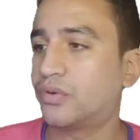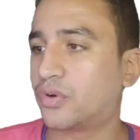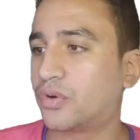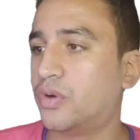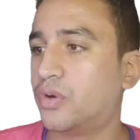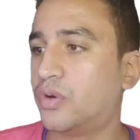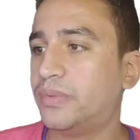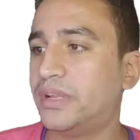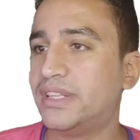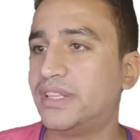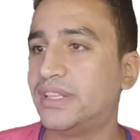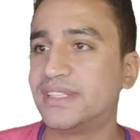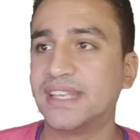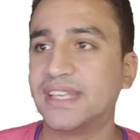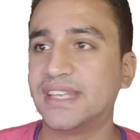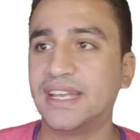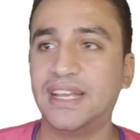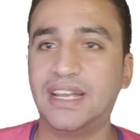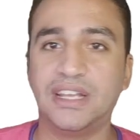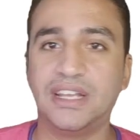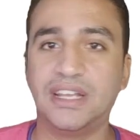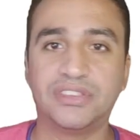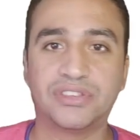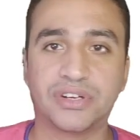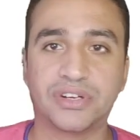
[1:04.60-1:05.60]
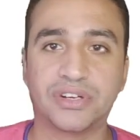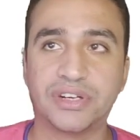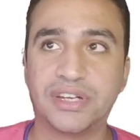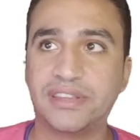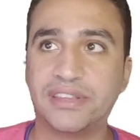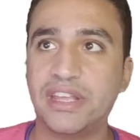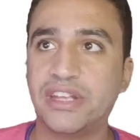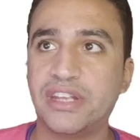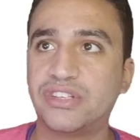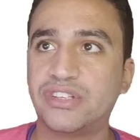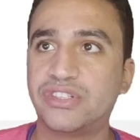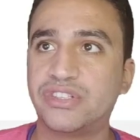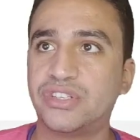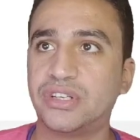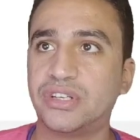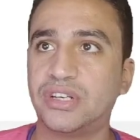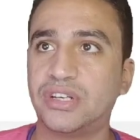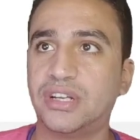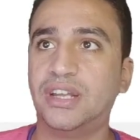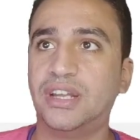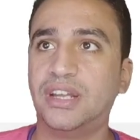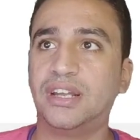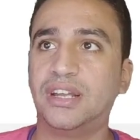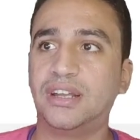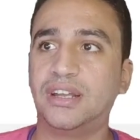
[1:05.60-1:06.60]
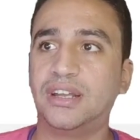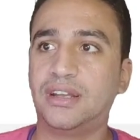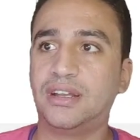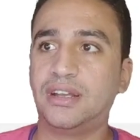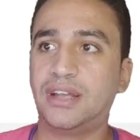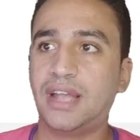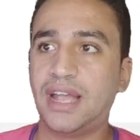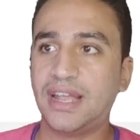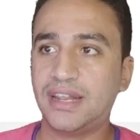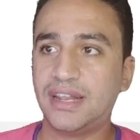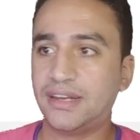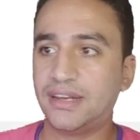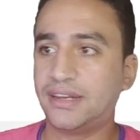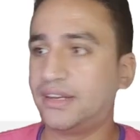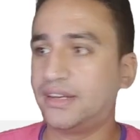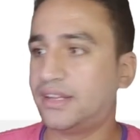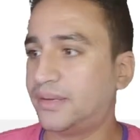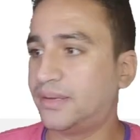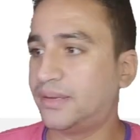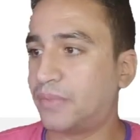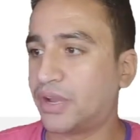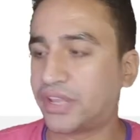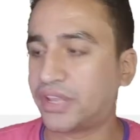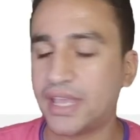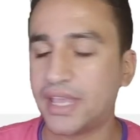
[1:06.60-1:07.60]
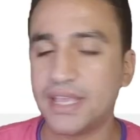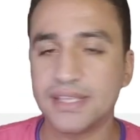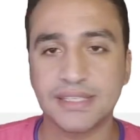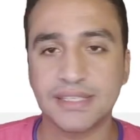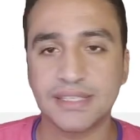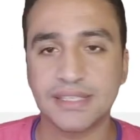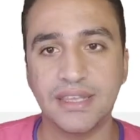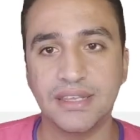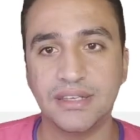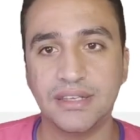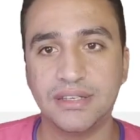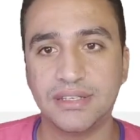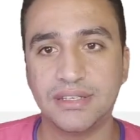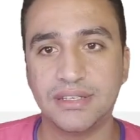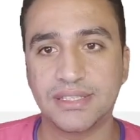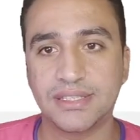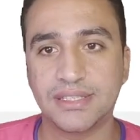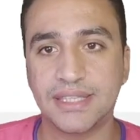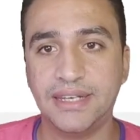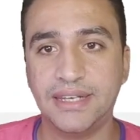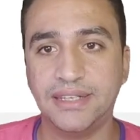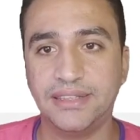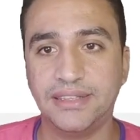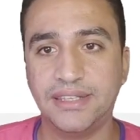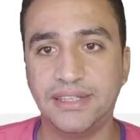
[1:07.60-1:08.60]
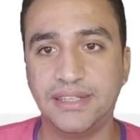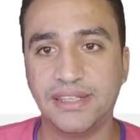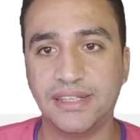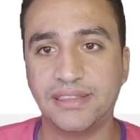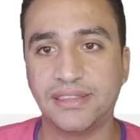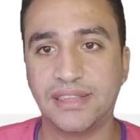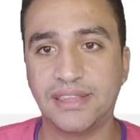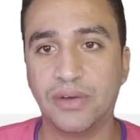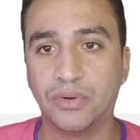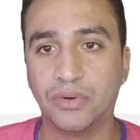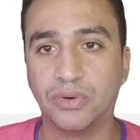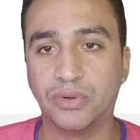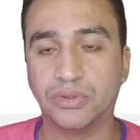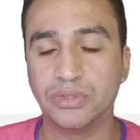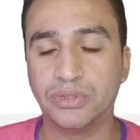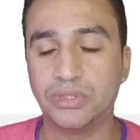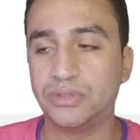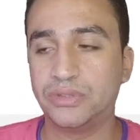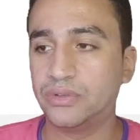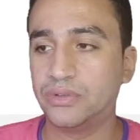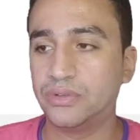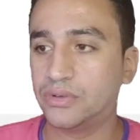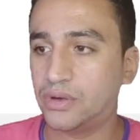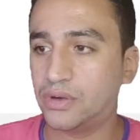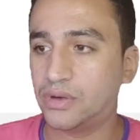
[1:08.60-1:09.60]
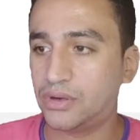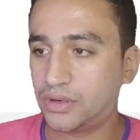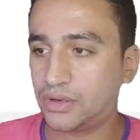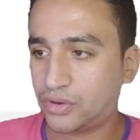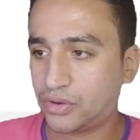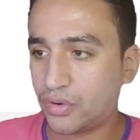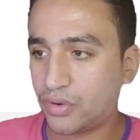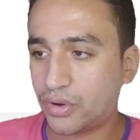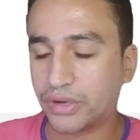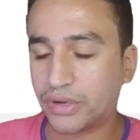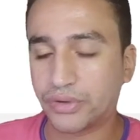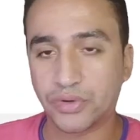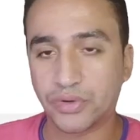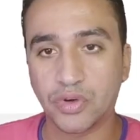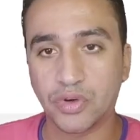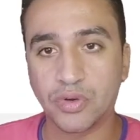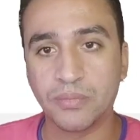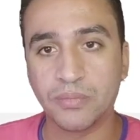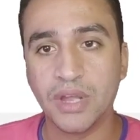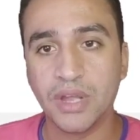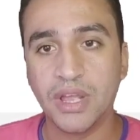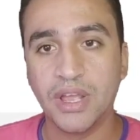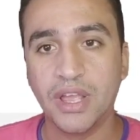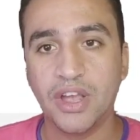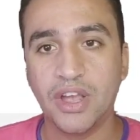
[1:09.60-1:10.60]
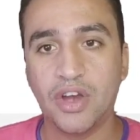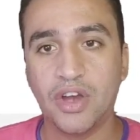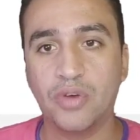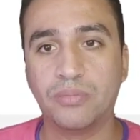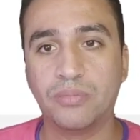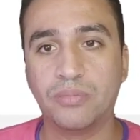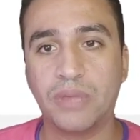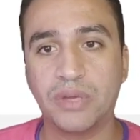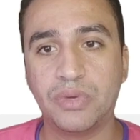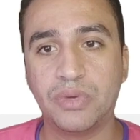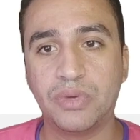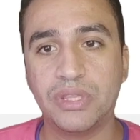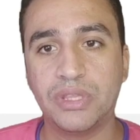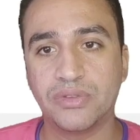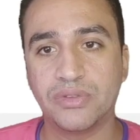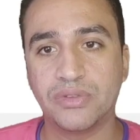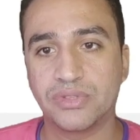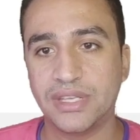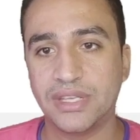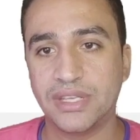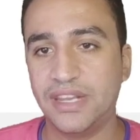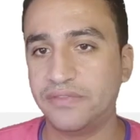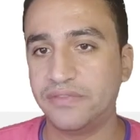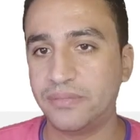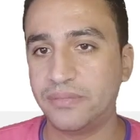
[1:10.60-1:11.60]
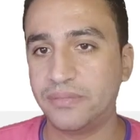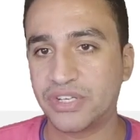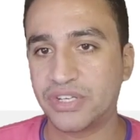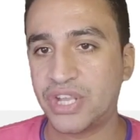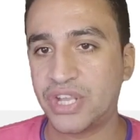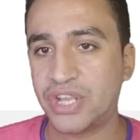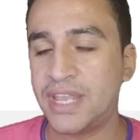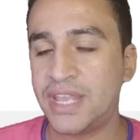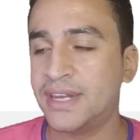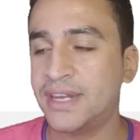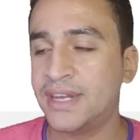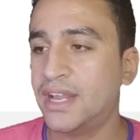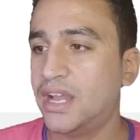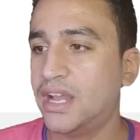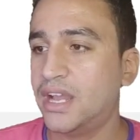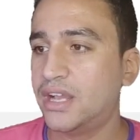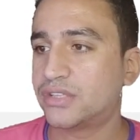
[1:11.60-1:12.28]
open the Internet Edge. And in my case, I still didn't download Google Chrome on my Windows 11 machine.